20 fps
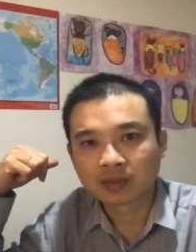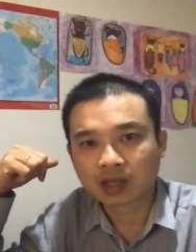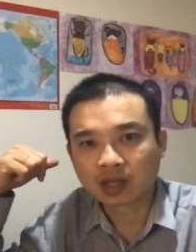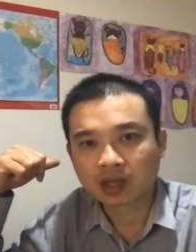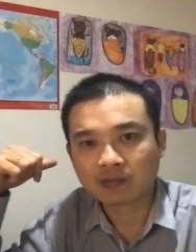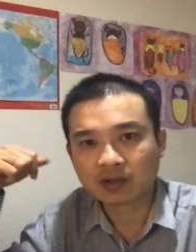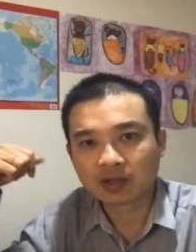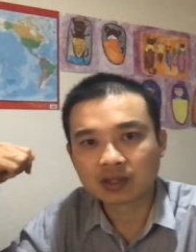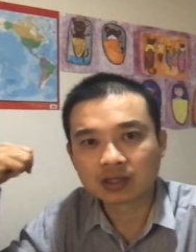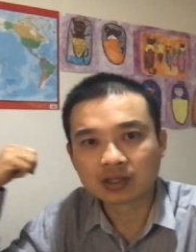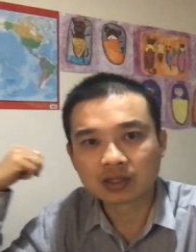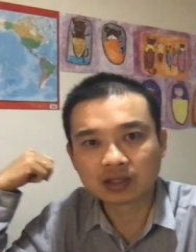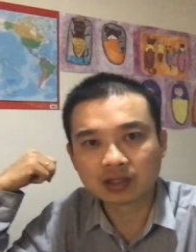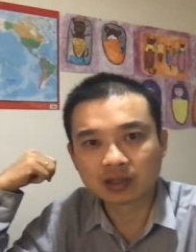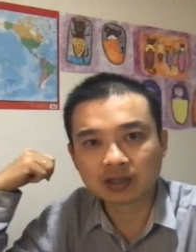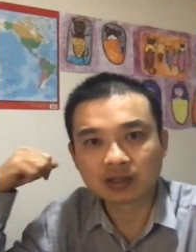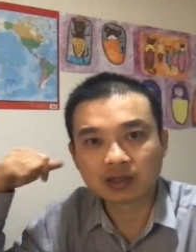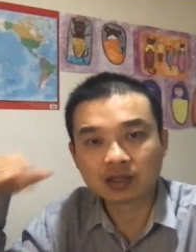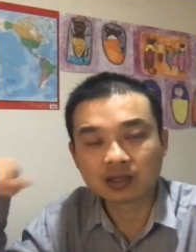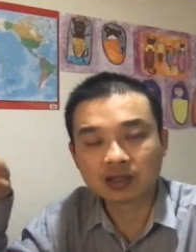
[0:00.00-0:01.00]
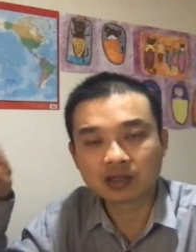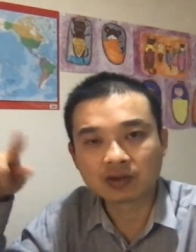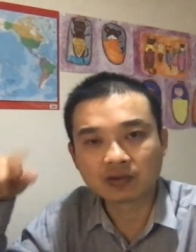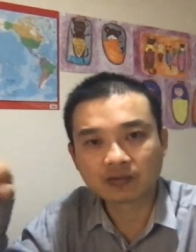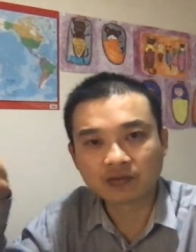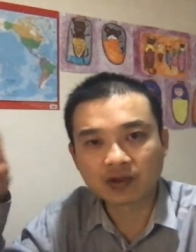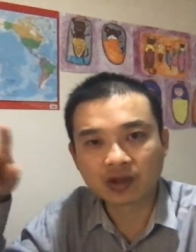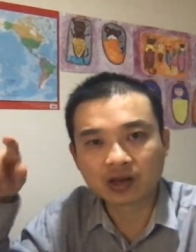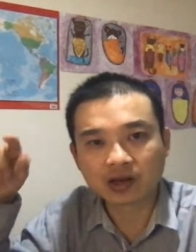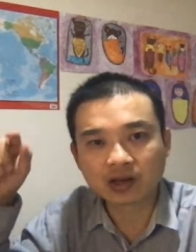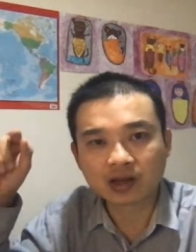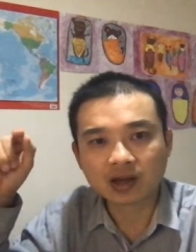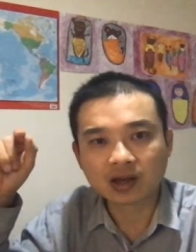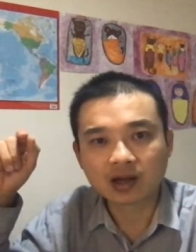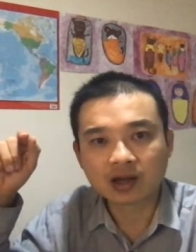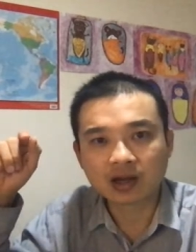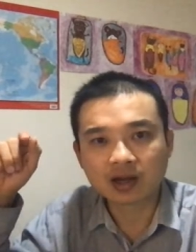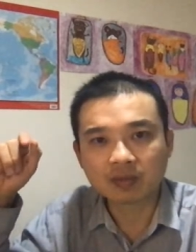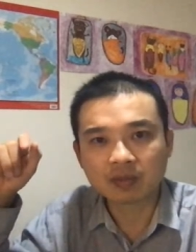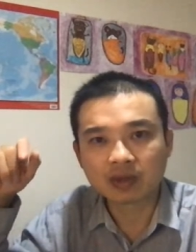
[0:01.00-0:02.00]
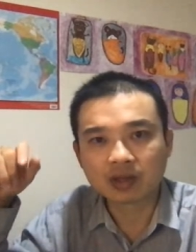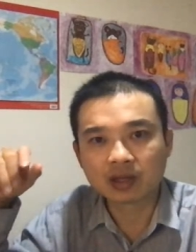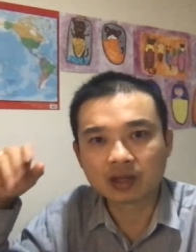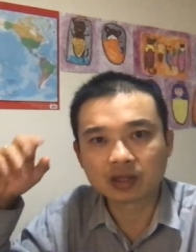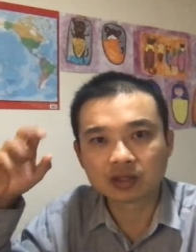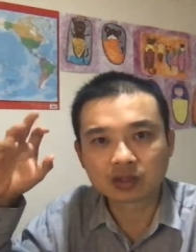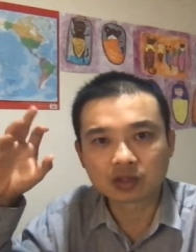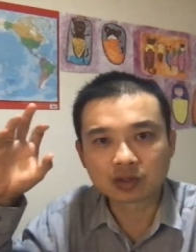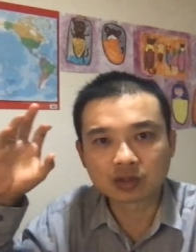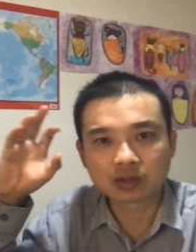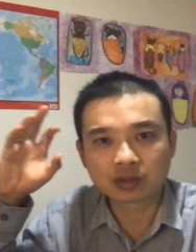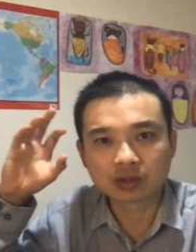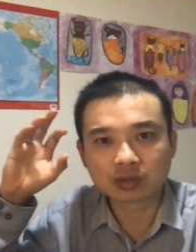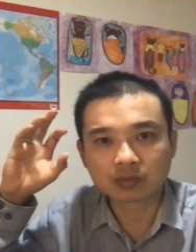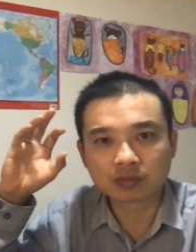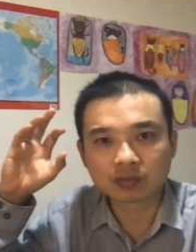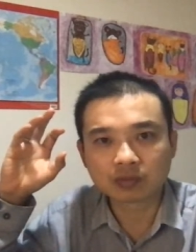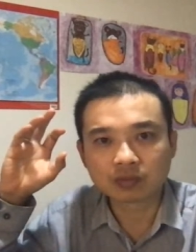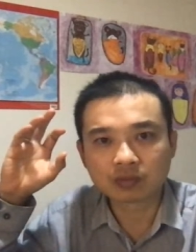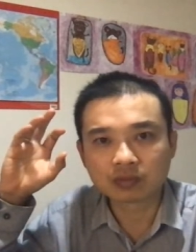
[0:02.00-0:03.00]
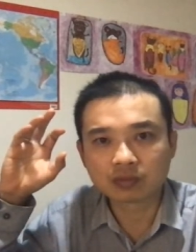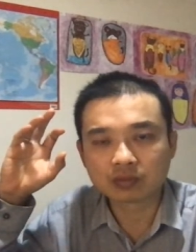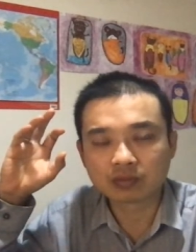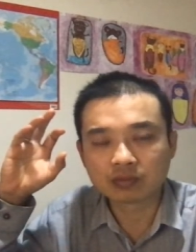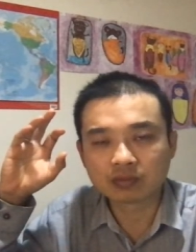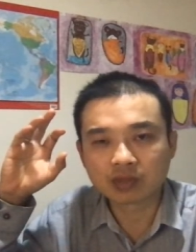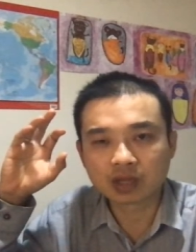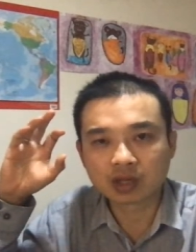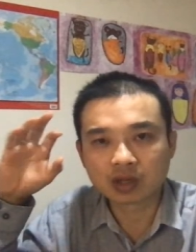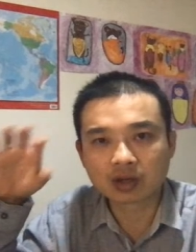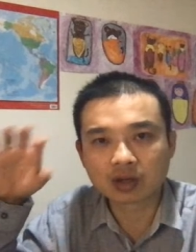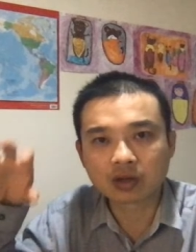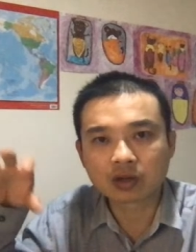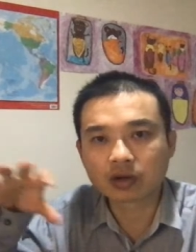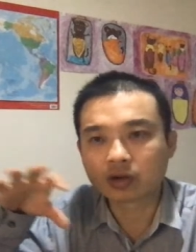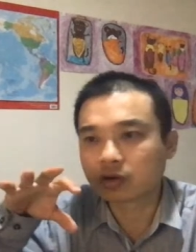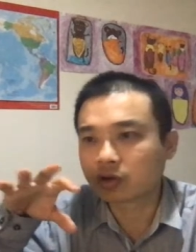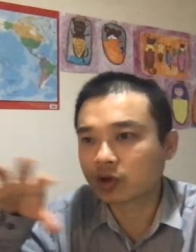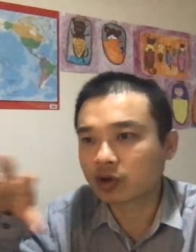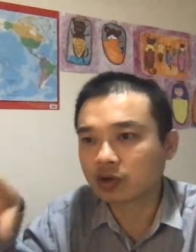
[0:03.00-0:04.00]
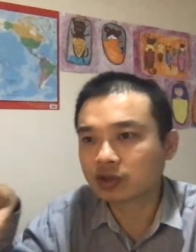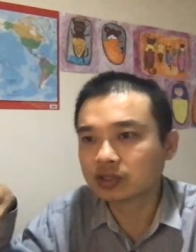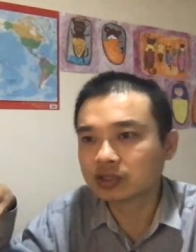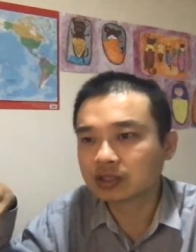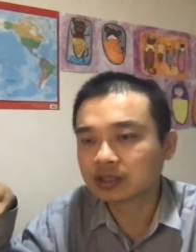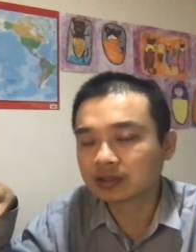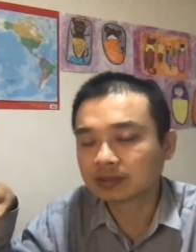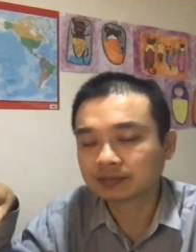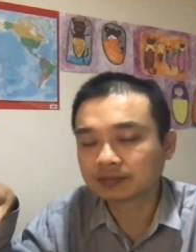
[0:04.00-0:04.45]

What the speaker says: If I turn the heater fan up, it's gonna make a lot of noise,